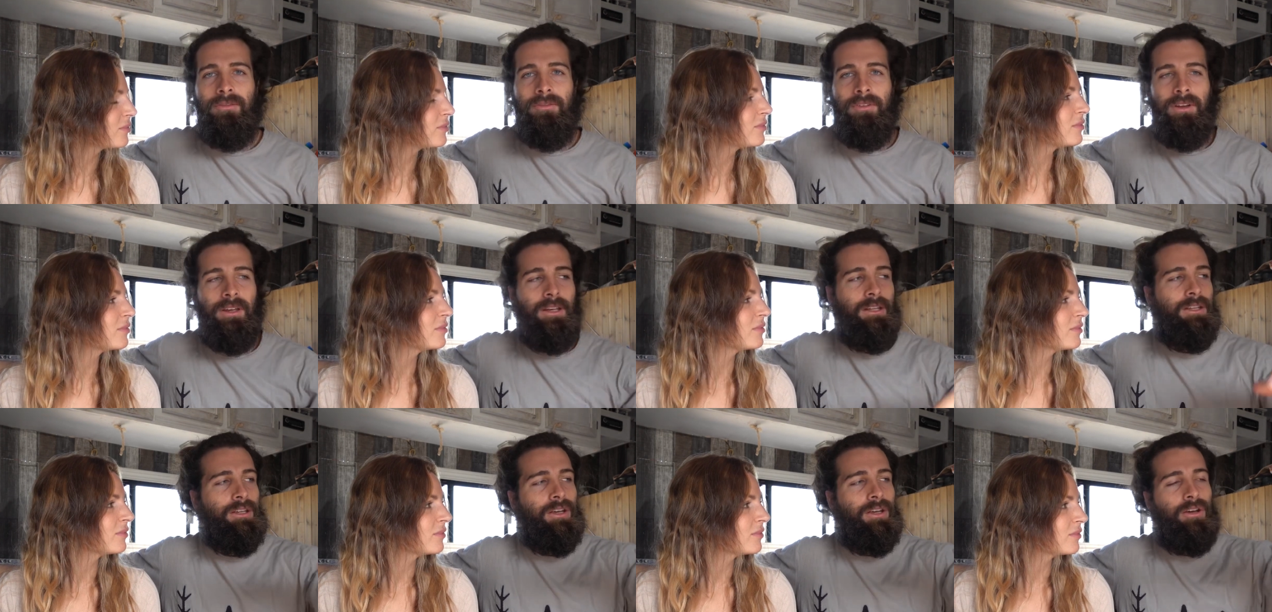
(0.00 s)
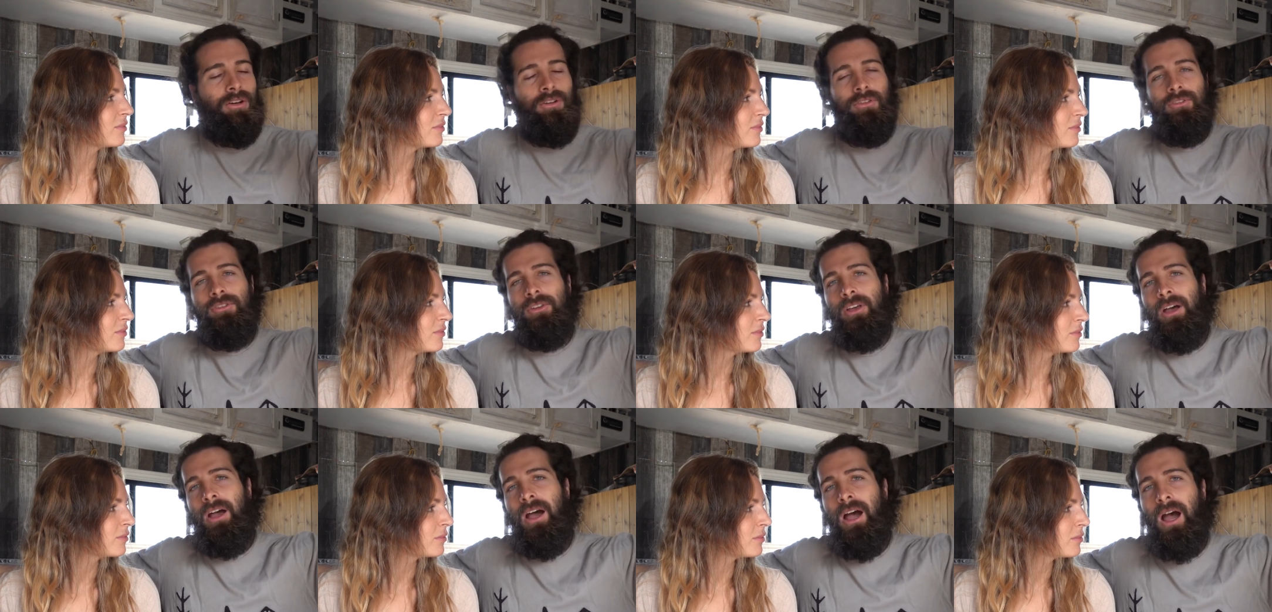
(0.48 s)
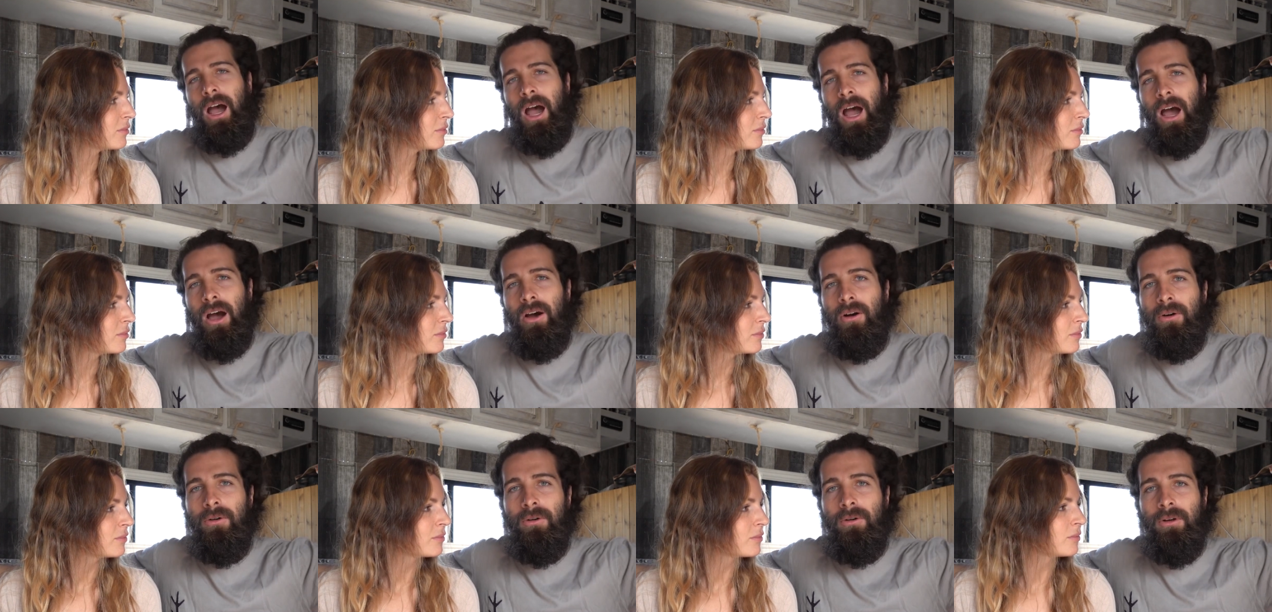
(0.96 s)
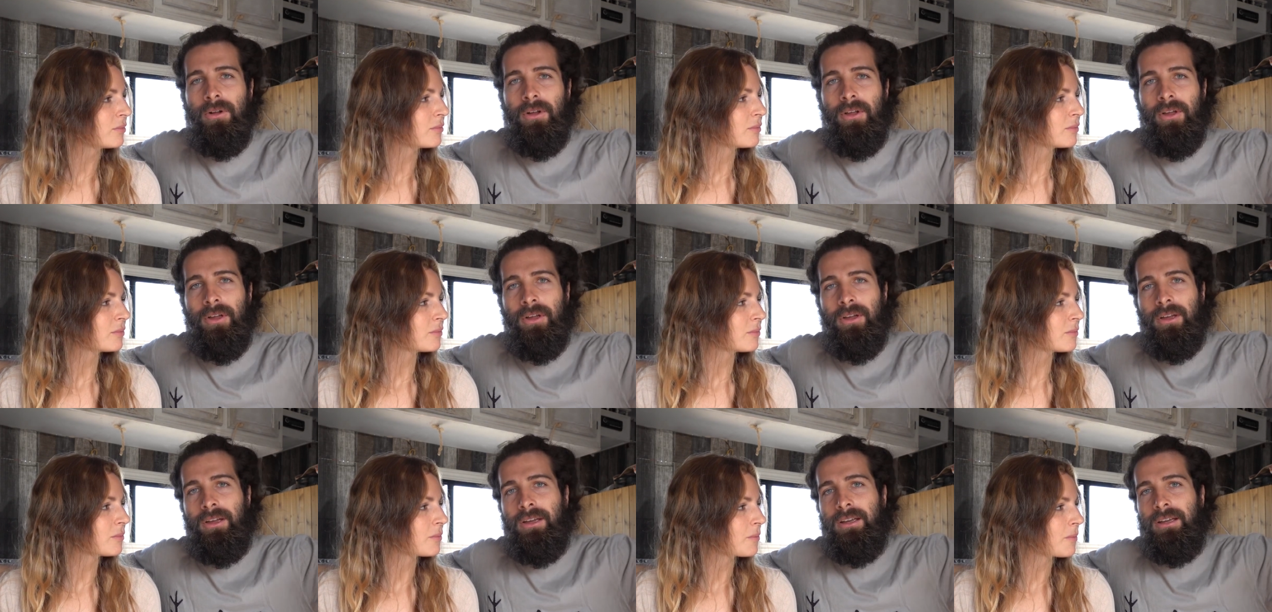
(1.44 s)
Speaker 1: videos, uh, how
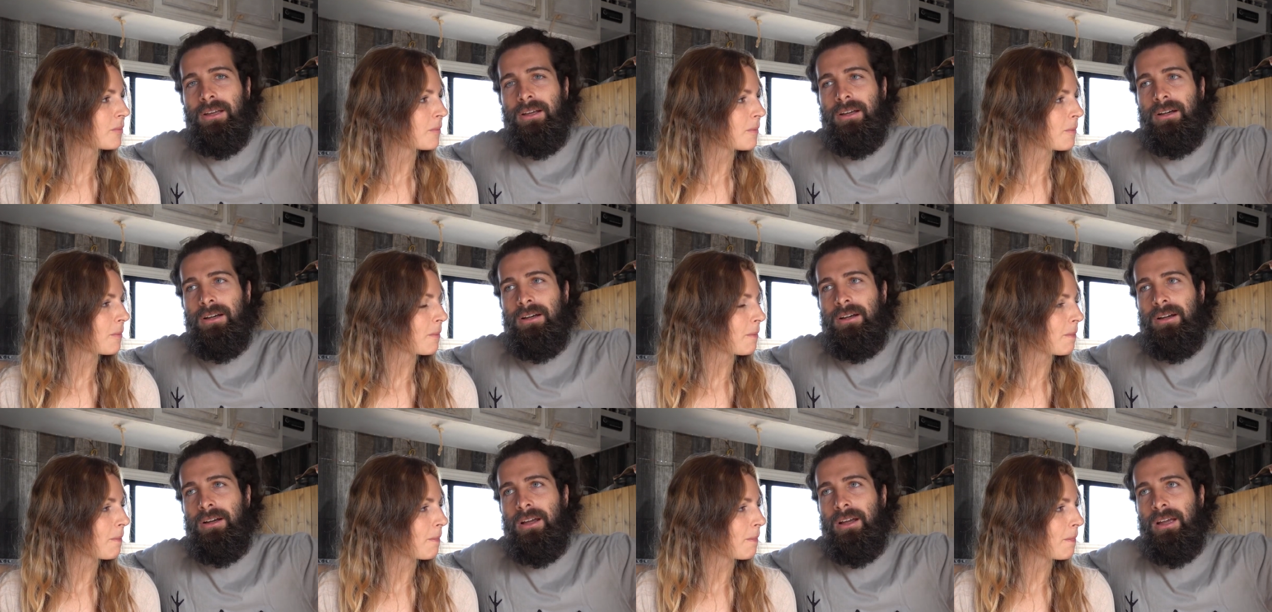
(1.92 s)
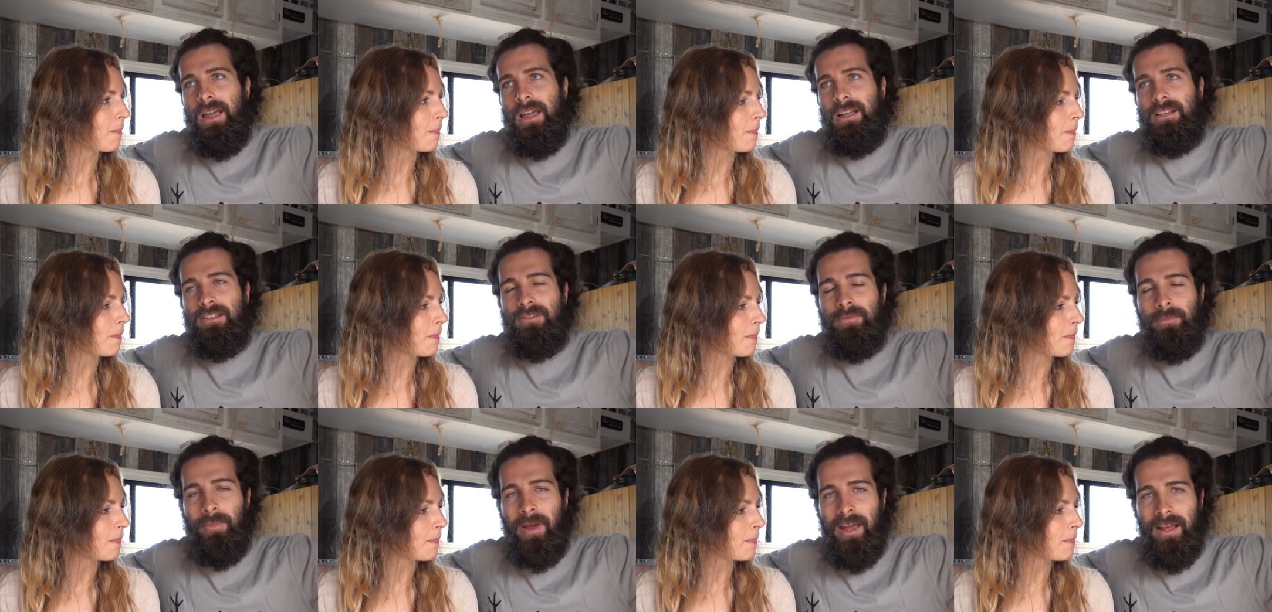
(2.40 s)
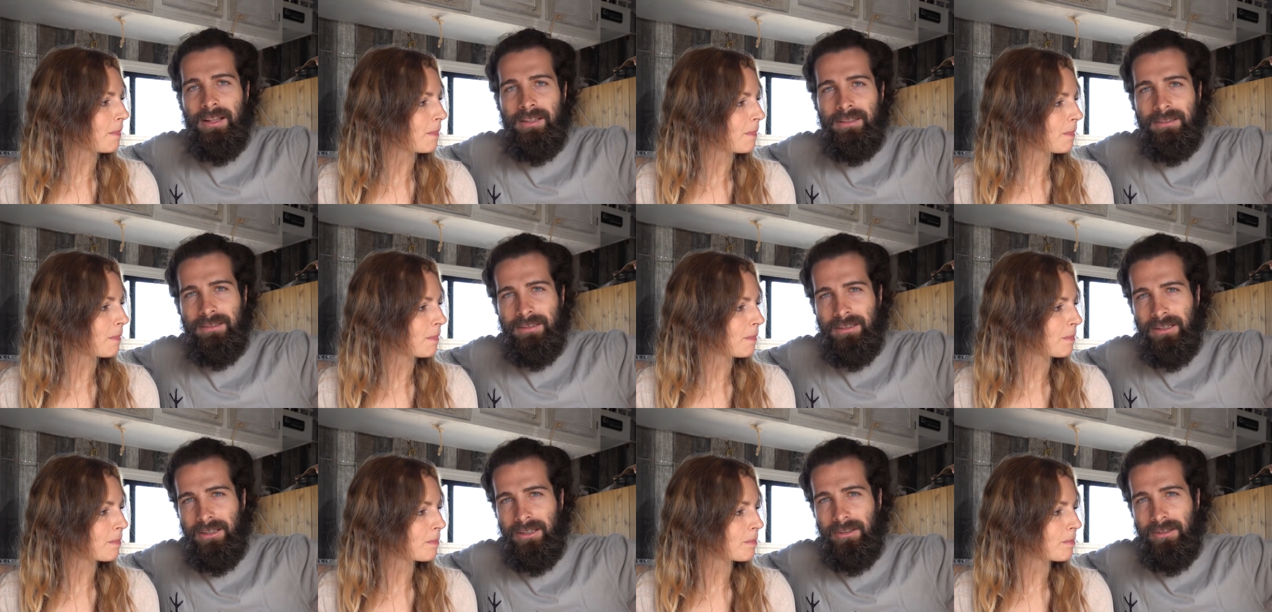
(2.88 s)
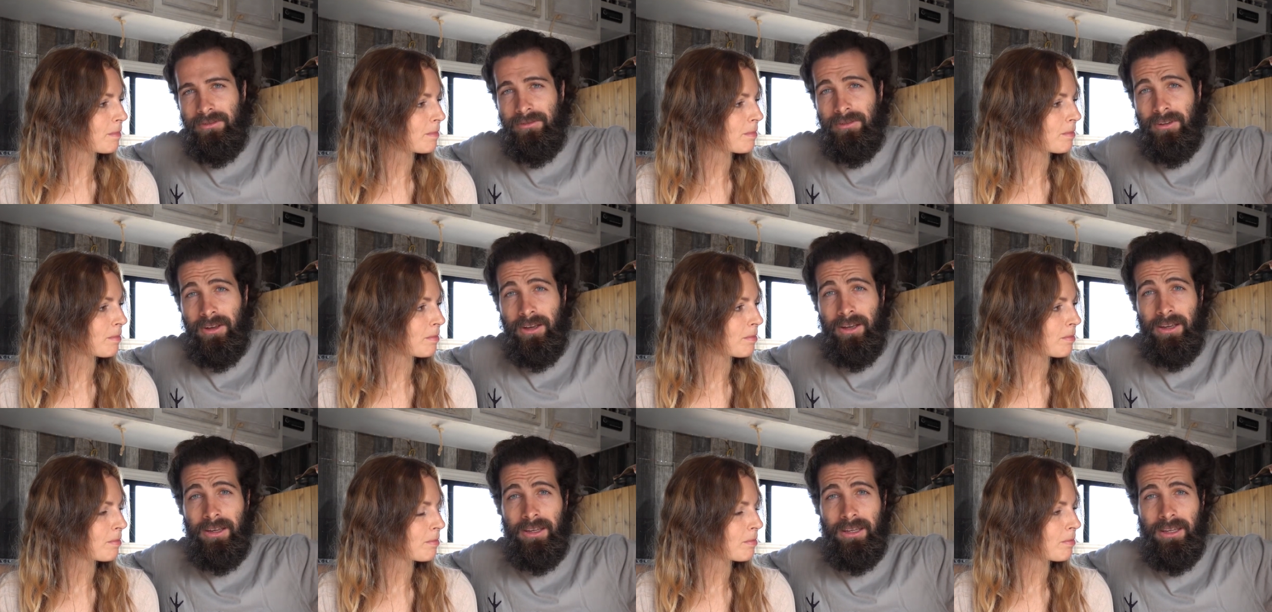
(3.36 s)
uh, expensive
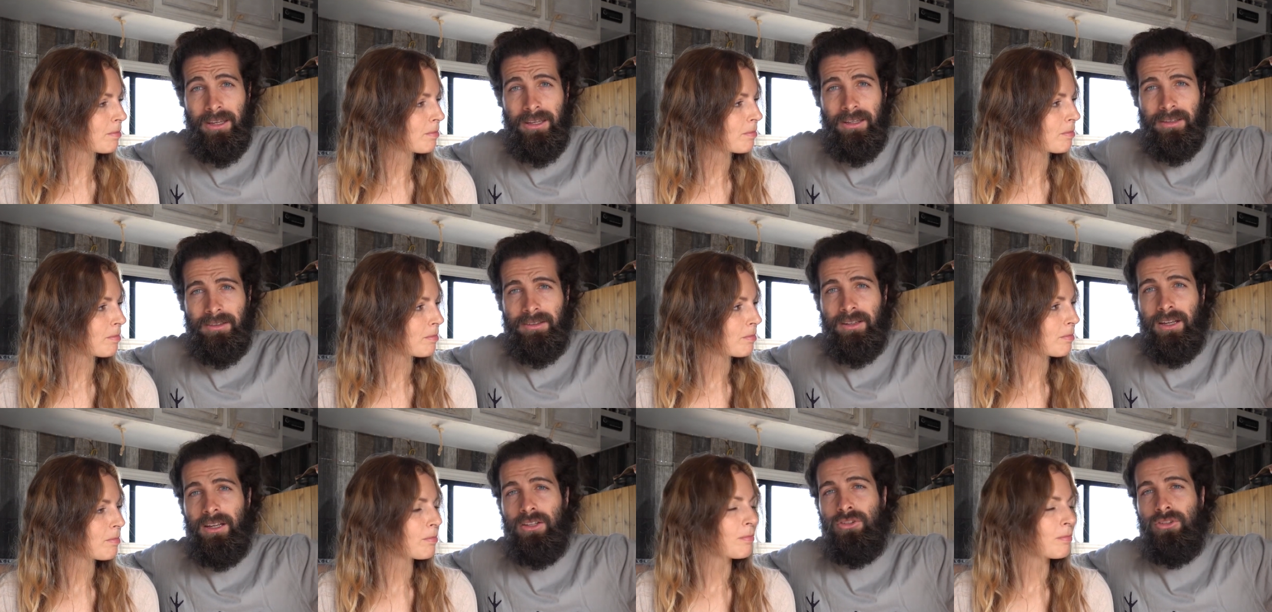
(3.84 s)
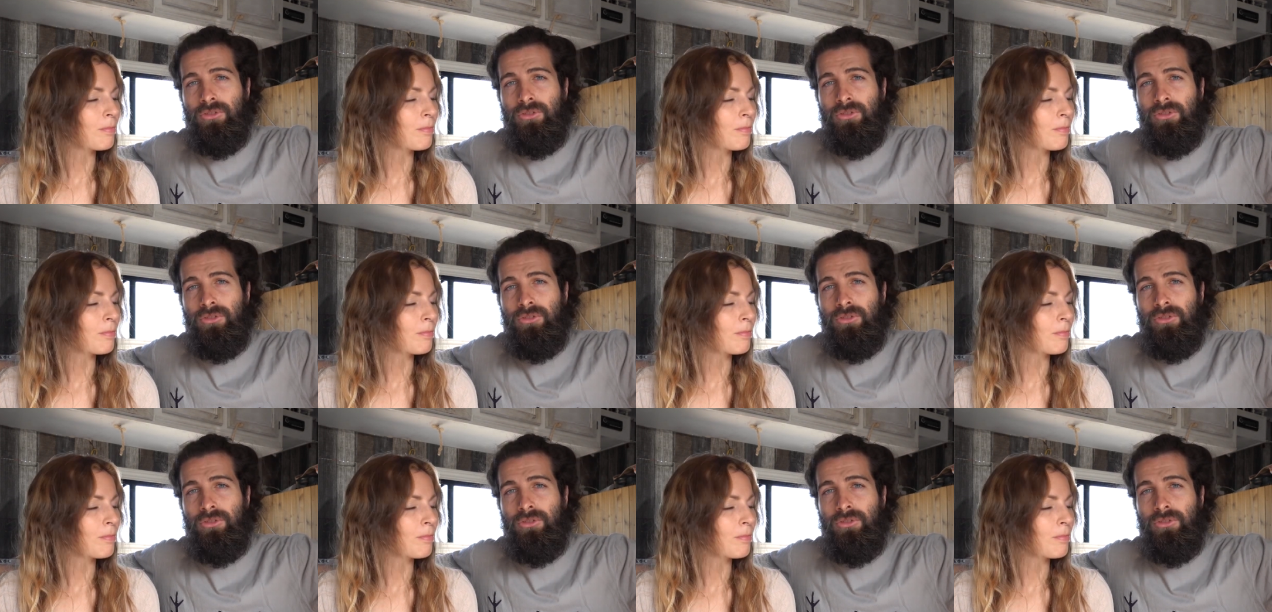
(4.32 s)
is uh,